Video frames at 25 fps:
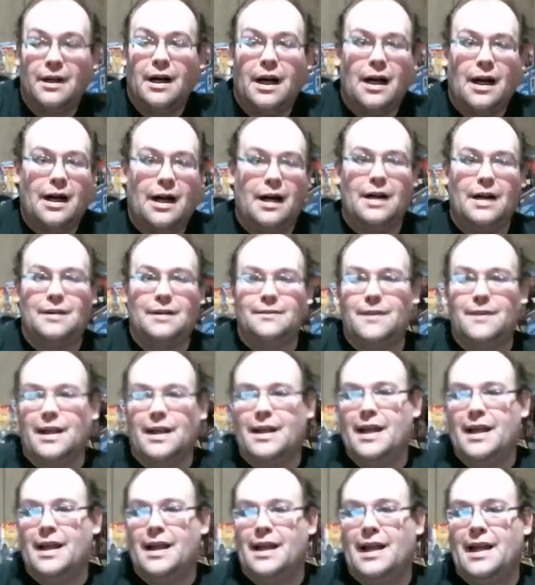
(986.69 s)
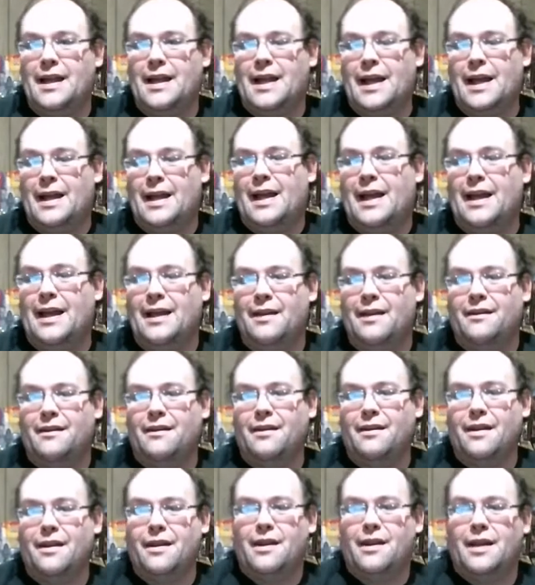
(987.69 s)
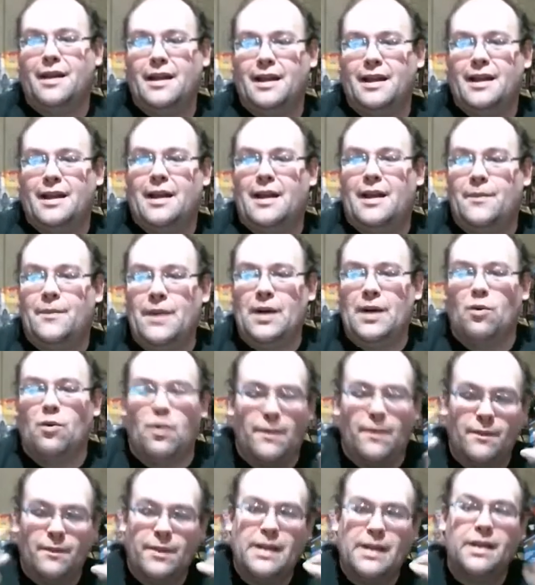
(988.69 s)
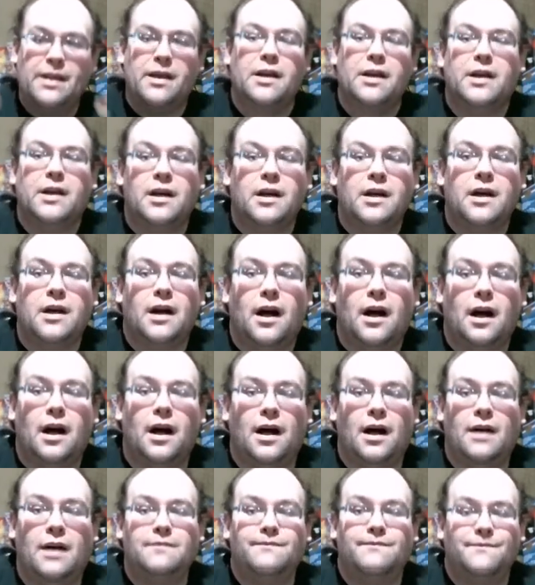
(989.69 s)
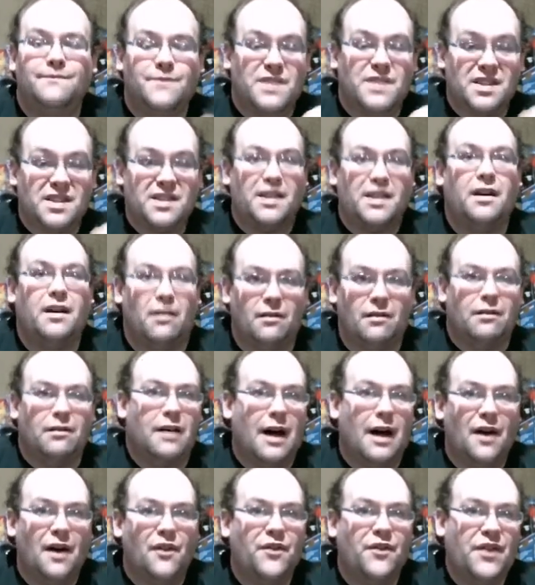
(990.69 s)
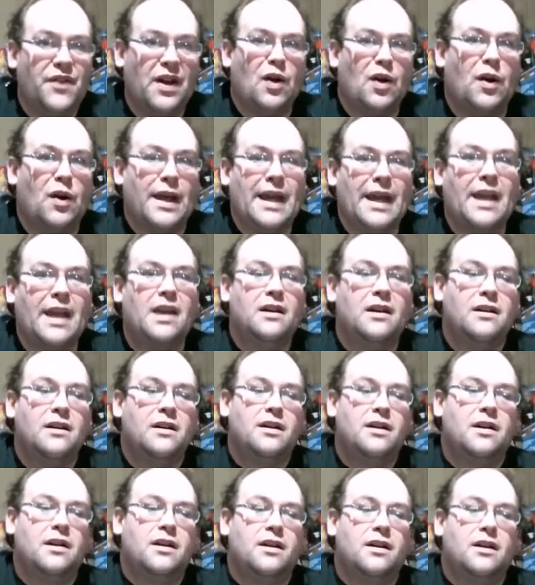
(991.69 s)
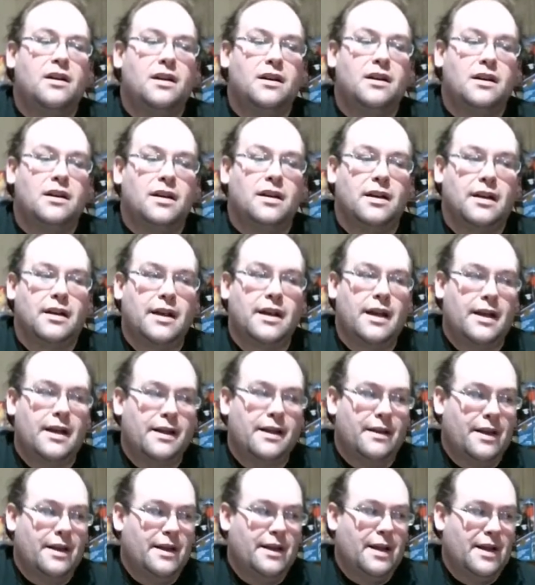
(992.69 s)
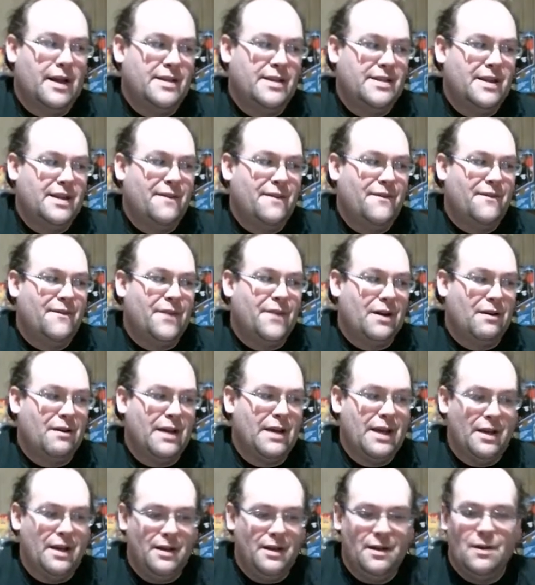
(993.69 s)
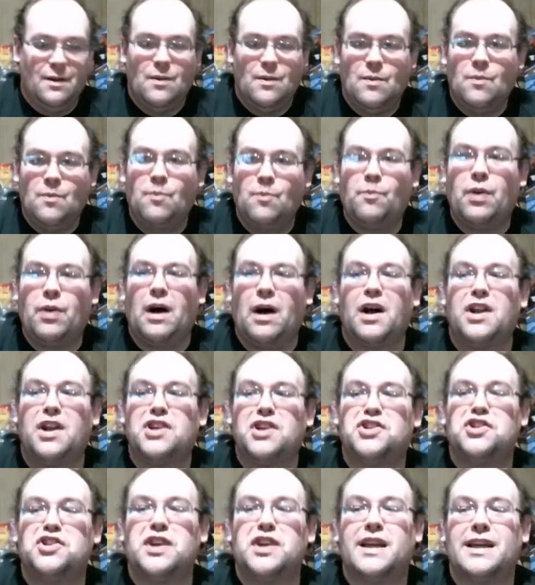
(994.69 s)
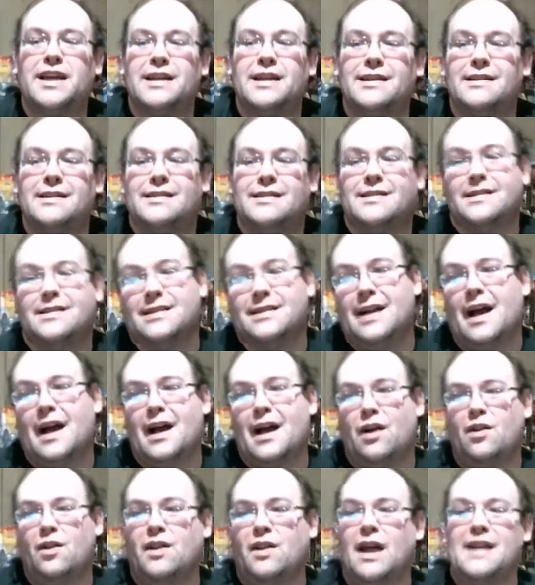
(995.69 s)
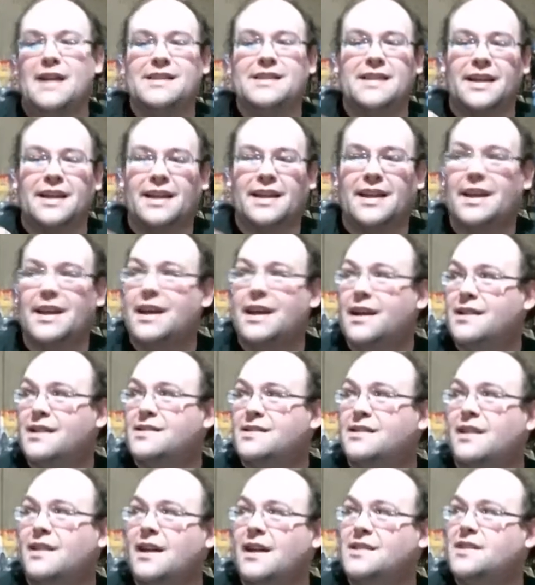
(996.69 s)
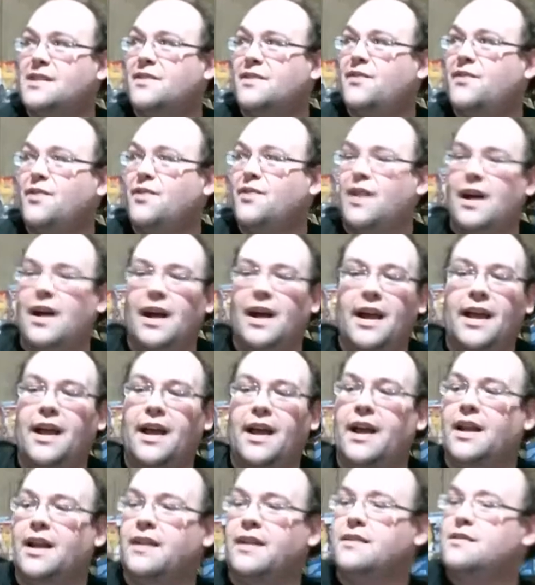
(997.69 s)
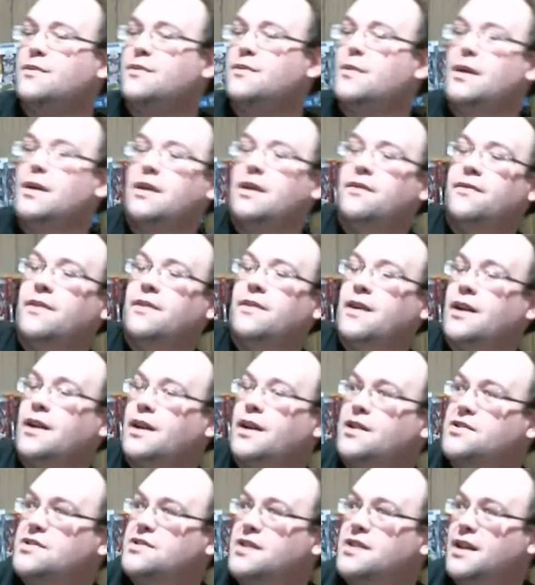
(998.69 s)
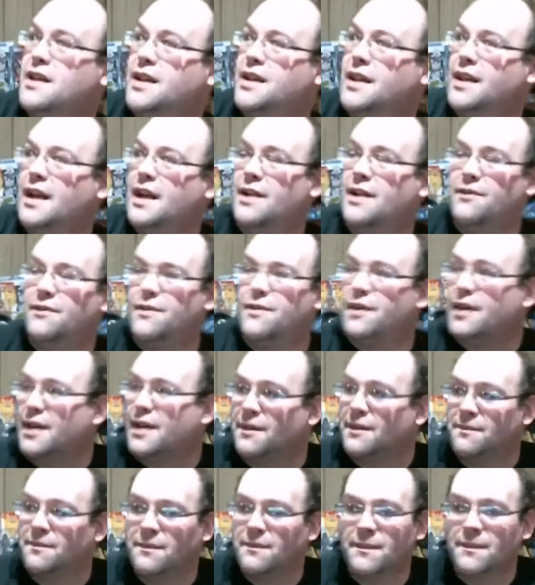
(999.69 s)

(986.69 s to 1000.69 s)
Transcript: Um, and not and not like and a, a big woman, but um, still a very it, it has that very punishing style. Lots of kicks, lots of flying, and uh, speaking of flying, I just had a cat flying.